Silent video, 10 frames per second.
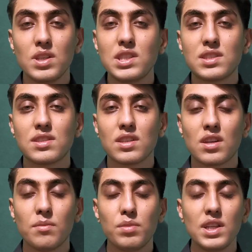it's
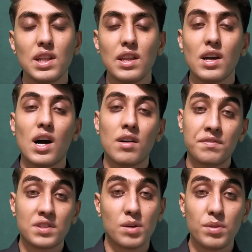completely
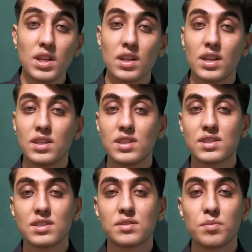off topic. It
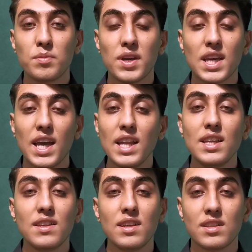doesn't mimic
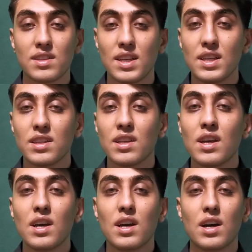anything
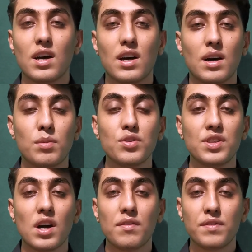about
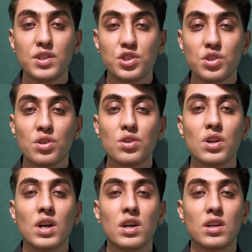the
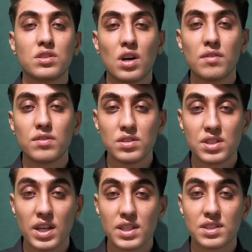official
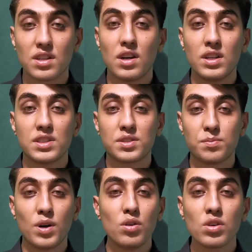TOEFL test on its
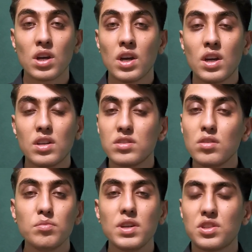book.
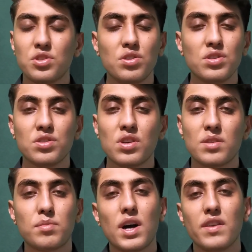So make sure you do
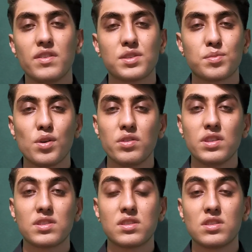not buy this book.
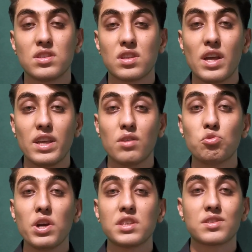This is just like a
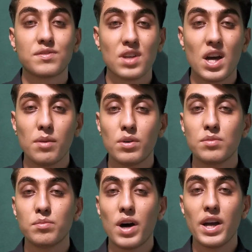waste of time
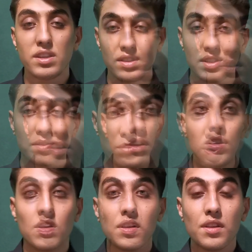on buying this
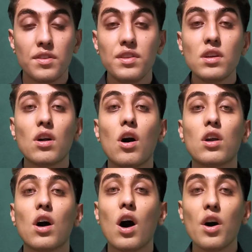book. There
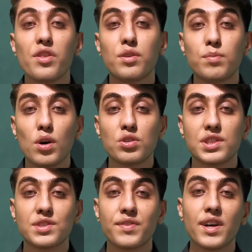are other
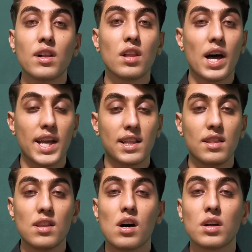books as well, like
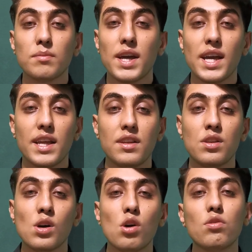
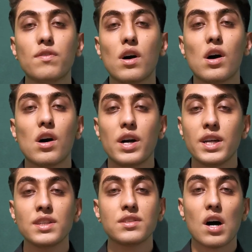Longman, Nova,
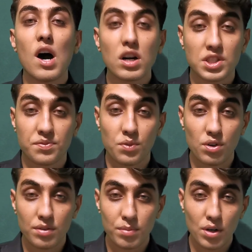and
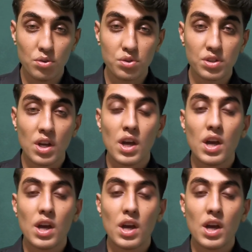Oxford books,